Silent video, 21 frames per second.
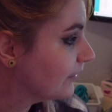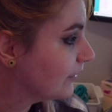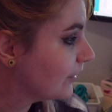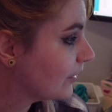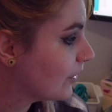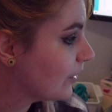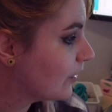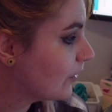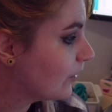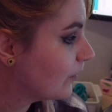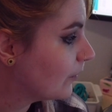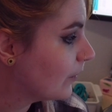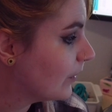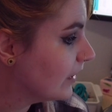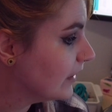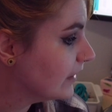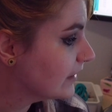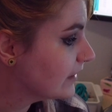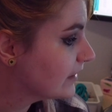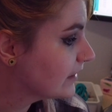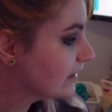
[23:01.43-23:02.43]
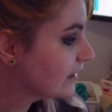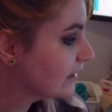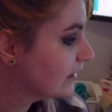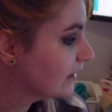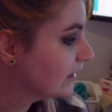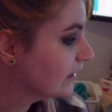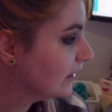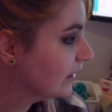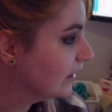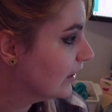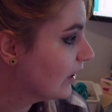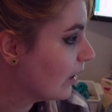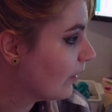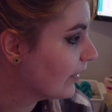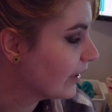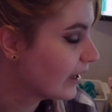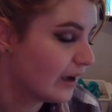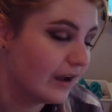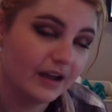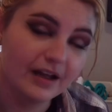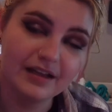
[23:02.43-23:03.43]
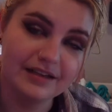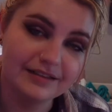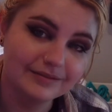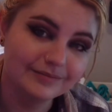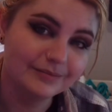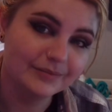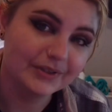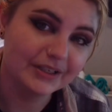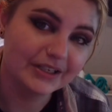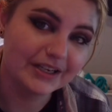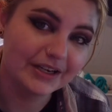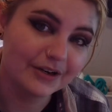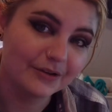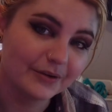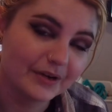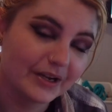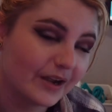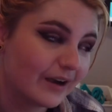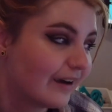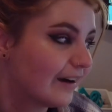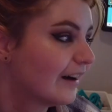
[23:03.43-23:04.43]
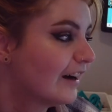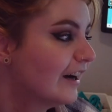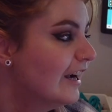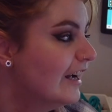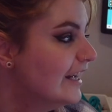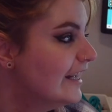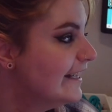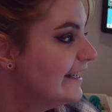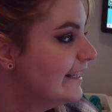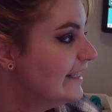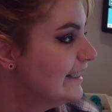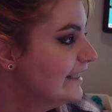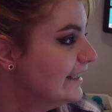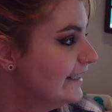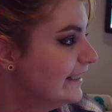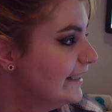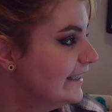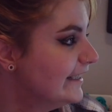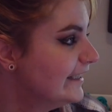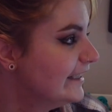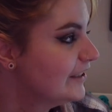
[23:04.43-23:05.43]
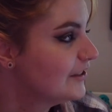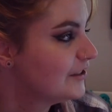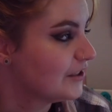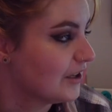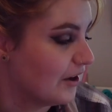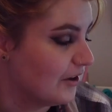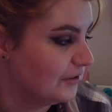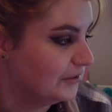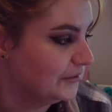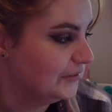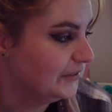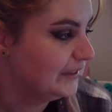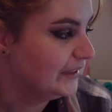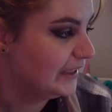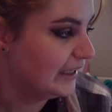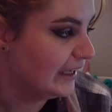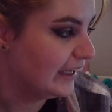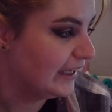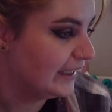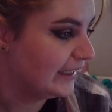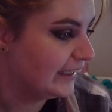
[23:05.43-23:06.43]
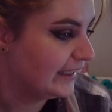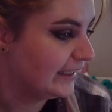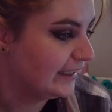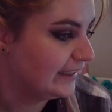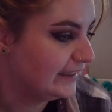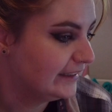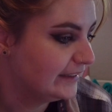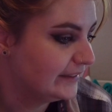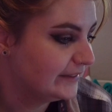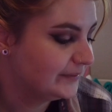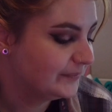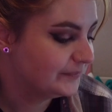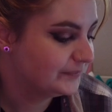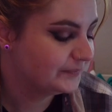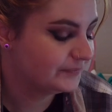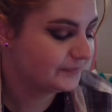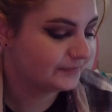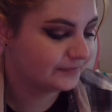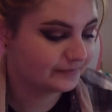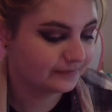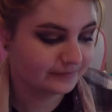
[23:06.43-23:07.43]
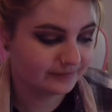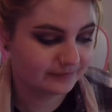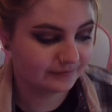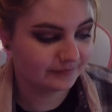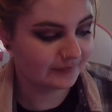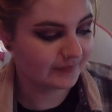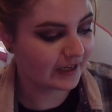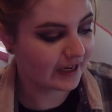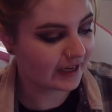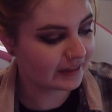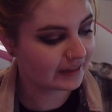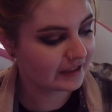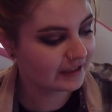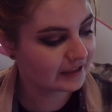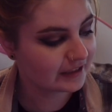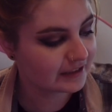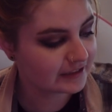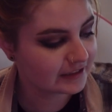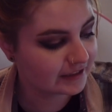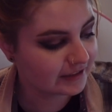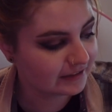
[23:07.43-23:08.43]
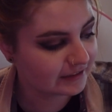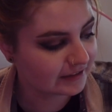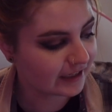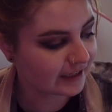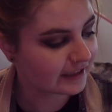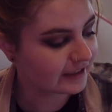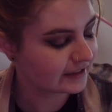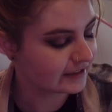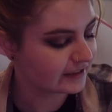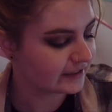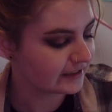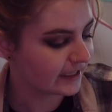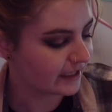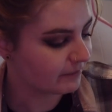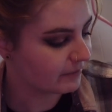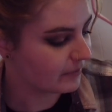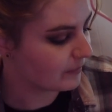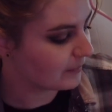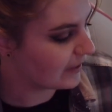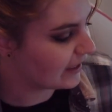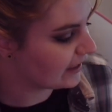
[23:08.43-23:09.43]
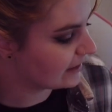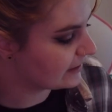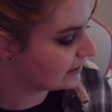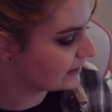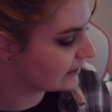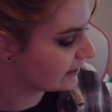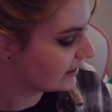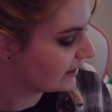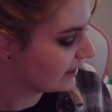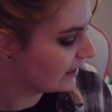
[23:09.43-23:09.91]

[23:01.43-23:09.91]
know what's going on, but here we are. So, I think that's it. I need to take my meds,